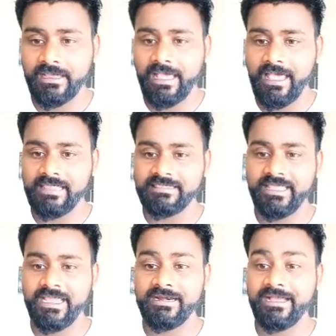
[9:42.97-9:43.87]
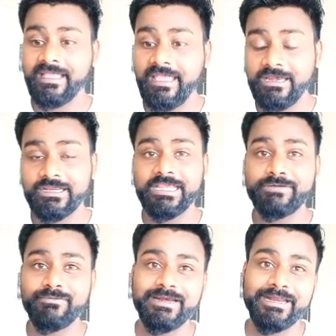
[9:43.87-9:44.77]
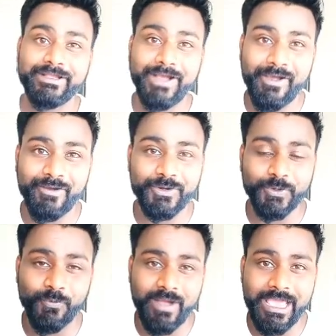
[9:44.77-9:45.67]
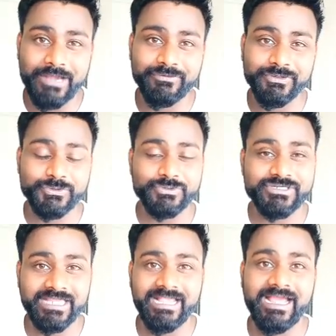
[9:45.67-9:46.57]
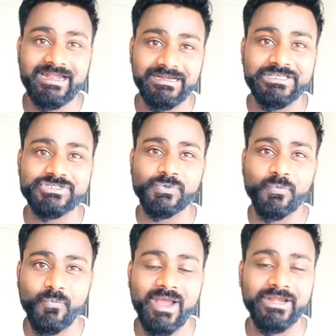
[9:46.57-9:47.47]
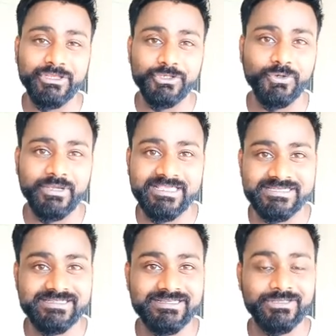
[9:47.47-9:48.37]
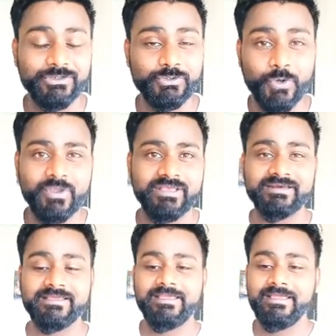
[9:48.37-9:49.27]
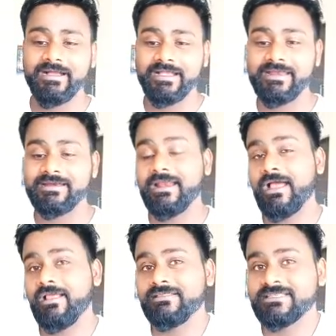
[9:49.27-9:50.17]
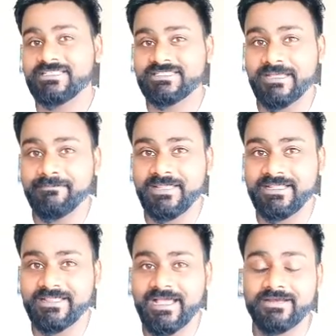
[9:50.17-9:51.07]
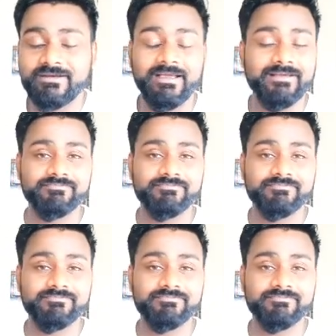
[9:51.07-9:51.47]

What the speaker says: and then again it will require you to stake at least one EOS token. Again, like, this is something that